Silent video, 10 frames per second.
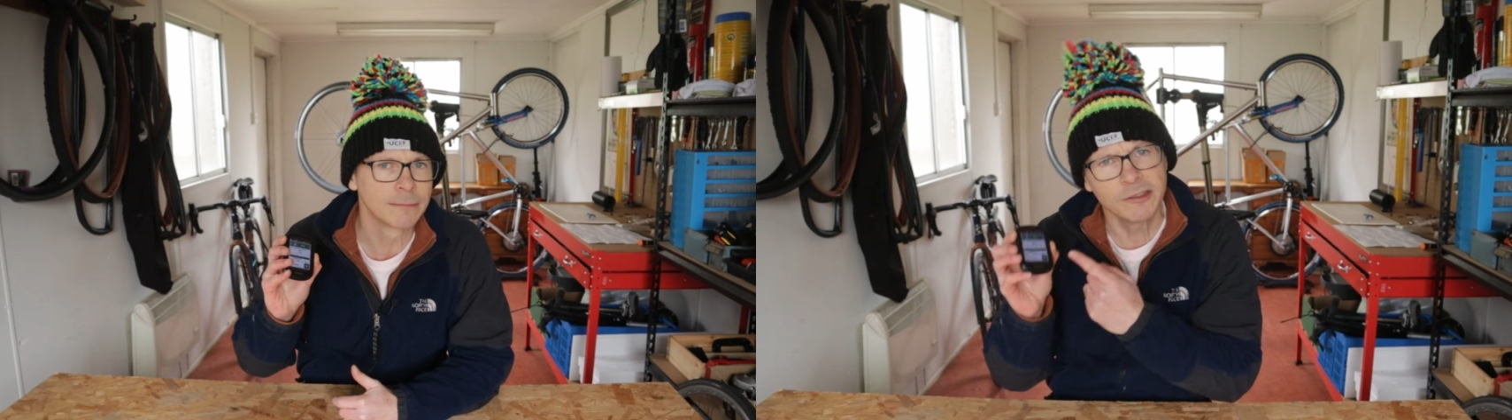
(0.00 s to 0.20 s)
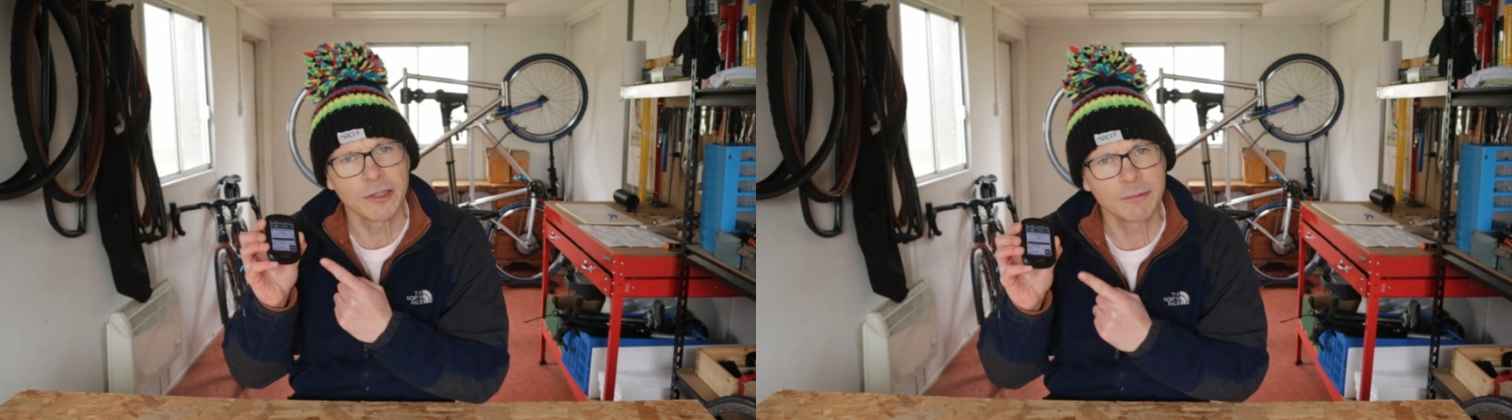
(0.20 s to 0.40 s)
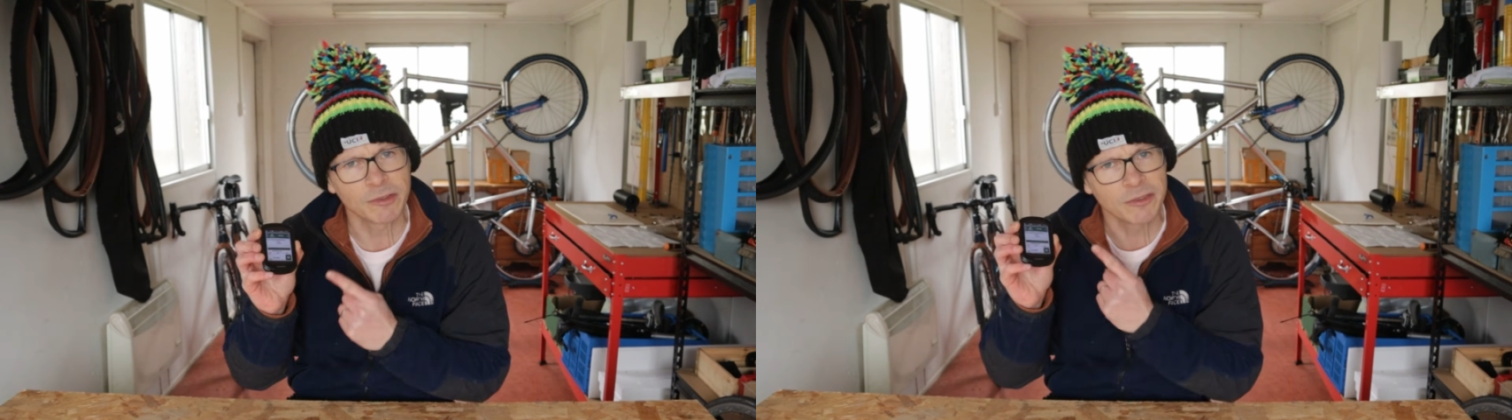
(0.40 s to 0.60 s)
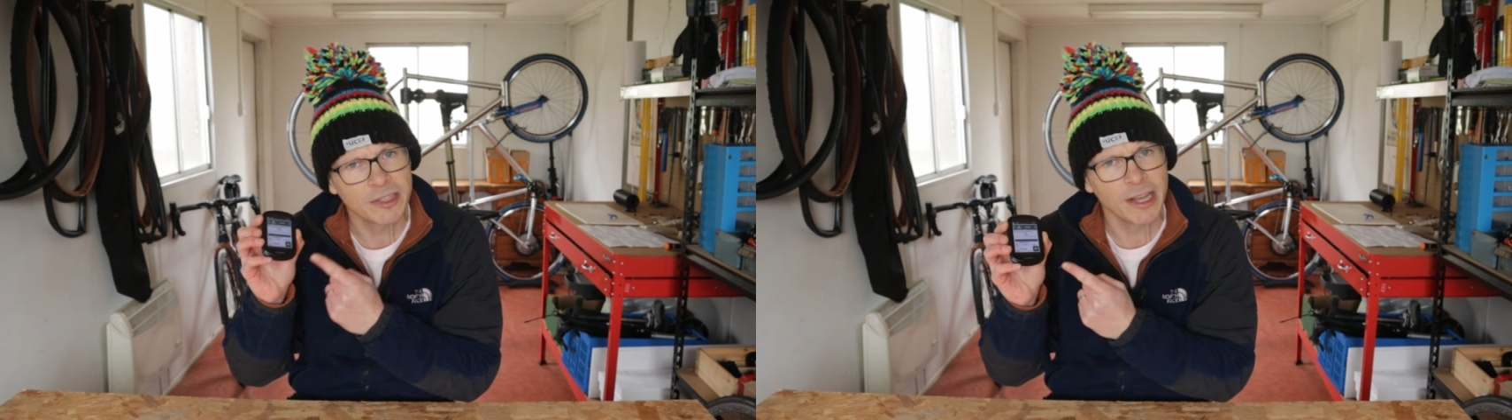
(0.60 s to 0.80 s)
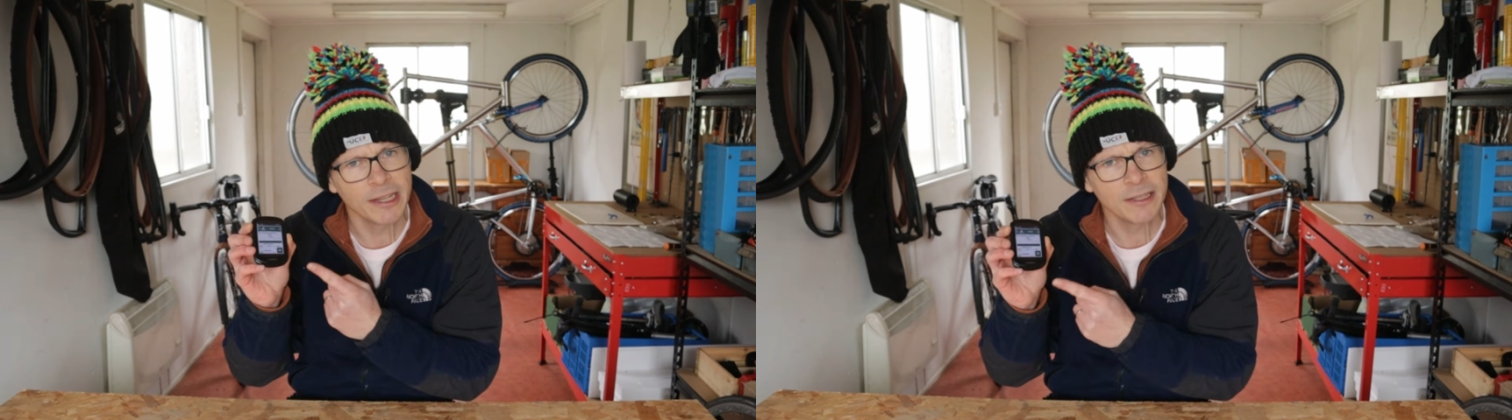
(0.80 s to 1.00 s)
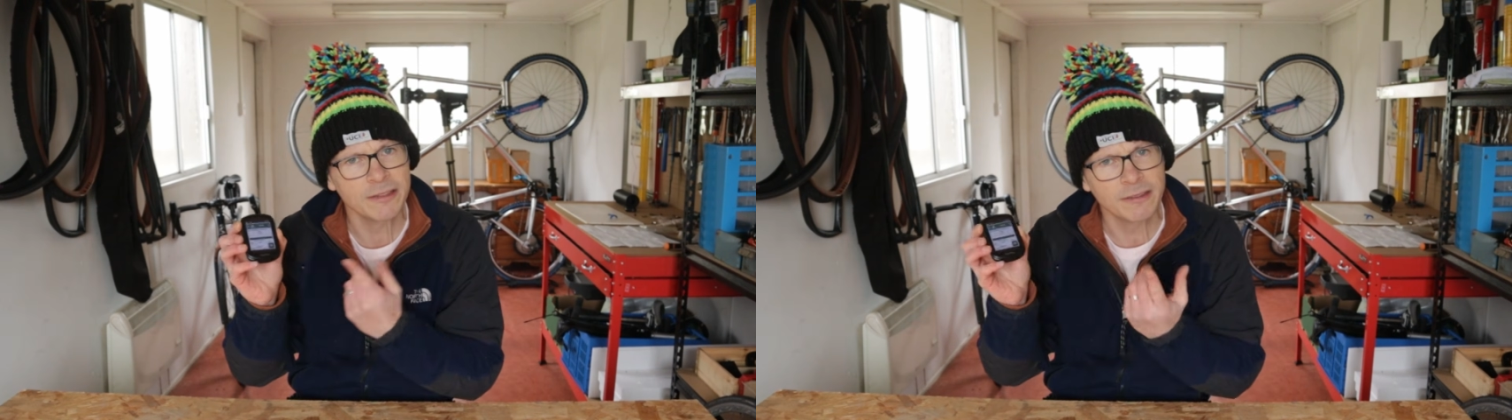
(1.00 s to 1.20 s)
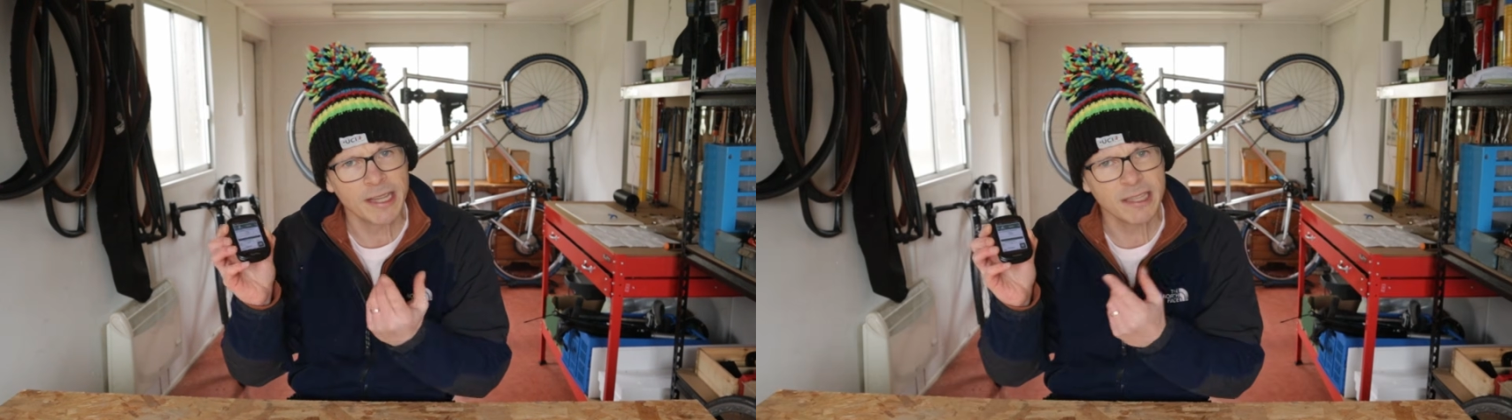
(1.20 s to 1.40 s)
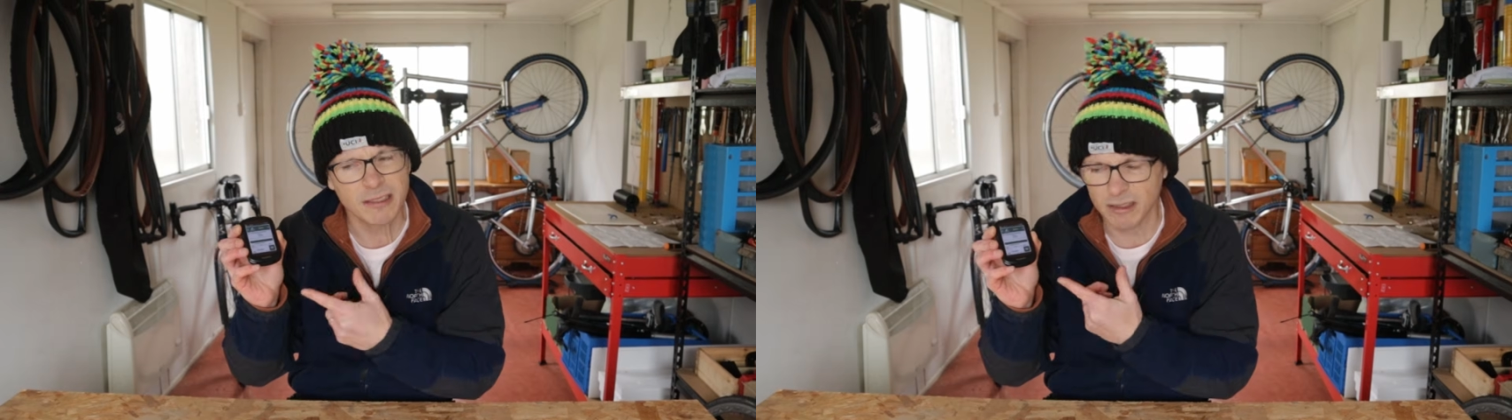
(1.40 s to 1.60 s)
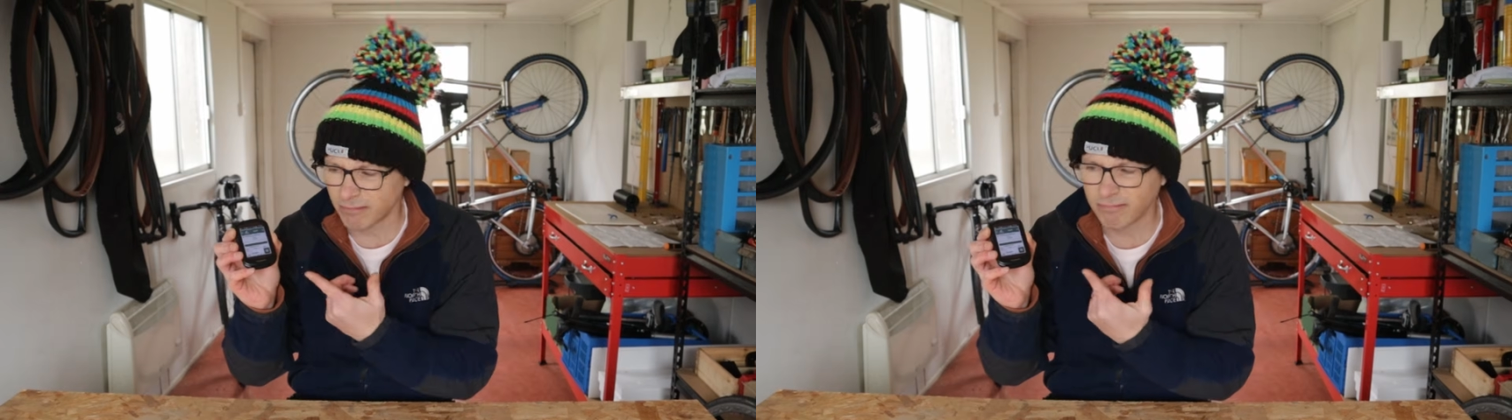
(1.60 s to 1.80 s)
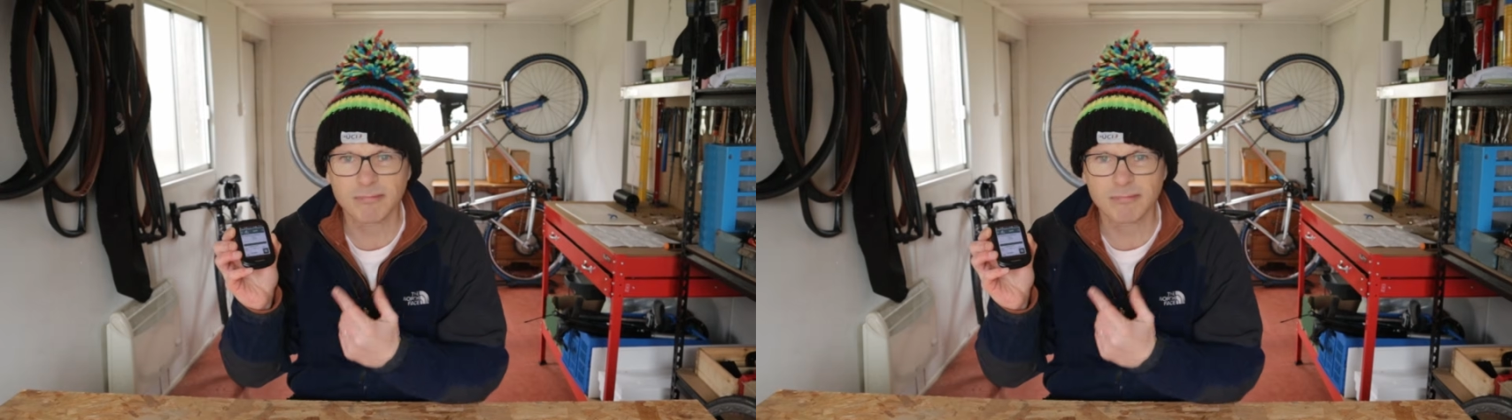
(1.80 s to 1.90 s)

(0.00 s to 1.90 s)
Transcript: In terms of size, it's